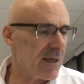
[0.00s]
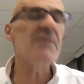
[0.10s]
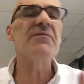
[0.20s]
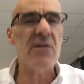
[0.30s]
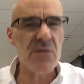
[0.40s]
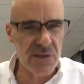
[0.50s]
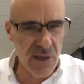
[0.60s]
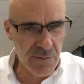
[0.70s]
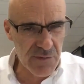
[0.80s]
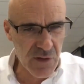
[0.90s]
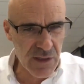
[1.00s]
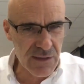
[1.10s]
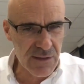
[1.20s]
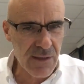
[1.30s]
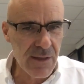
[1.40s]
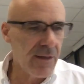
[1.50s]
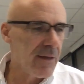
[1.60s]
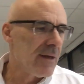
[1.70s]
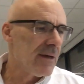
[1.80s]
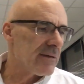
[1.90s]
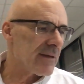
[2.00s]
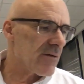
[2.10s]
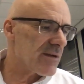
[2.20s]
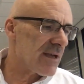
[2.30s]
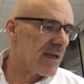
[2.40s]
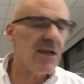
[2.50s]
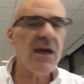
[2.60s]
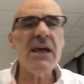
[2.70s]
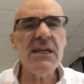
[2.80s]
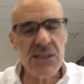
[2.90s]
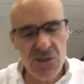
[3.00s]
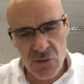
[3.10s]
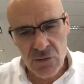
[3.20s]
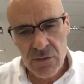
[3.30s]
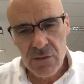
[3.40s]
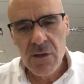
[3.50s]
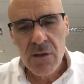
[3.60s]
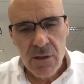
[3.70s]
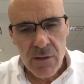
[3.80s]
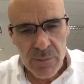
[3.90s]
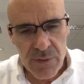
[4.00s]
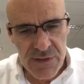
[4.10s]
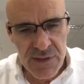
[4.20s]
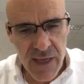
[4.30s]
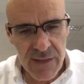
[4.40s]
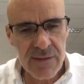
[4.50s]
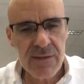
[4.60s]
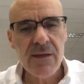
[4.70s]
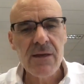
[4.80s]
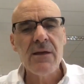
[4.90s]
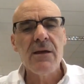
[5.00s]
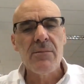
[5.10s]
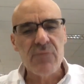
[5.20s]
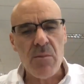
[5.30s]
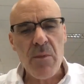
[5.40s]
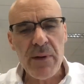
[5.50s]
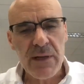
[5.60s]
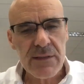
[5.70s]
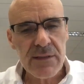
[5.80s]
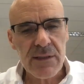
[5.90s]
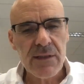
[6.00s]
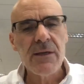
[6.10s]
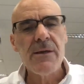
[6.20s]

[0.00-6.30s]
If there is an arms race, there is a 82% probability